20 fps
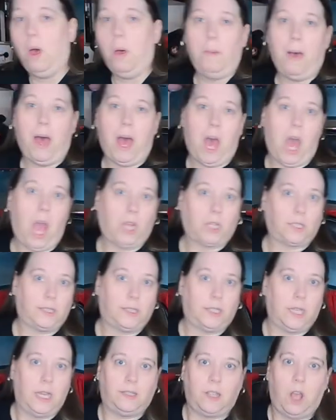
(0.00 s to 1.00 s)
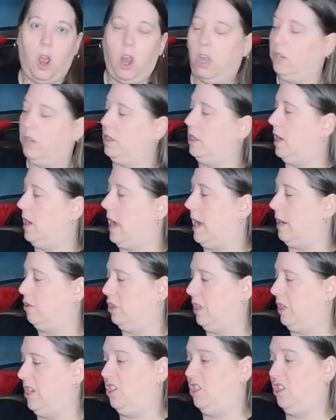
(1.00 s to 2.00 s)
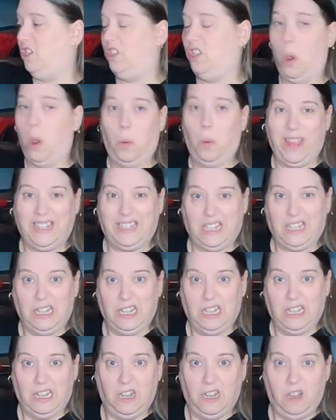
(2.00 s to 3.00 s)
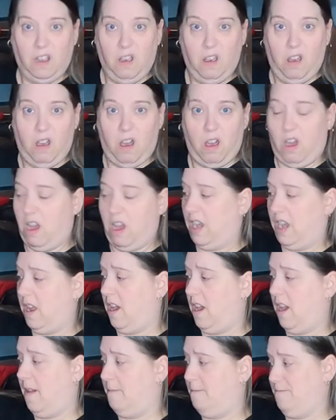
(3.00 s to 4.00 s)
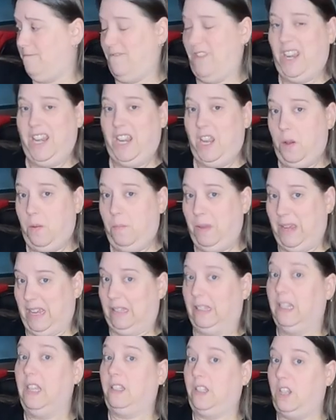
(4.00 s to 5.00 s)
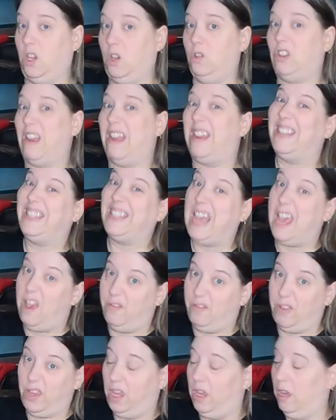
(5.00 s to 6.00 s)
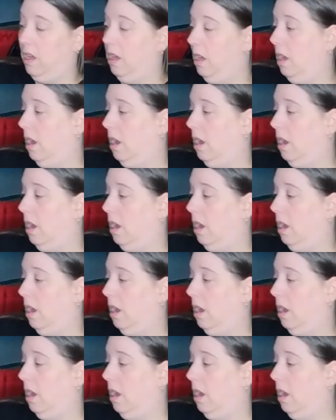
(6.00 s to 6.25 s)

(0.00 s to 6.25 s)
old box. It's hard to actually show it on um, video because it's huge and it's heavy.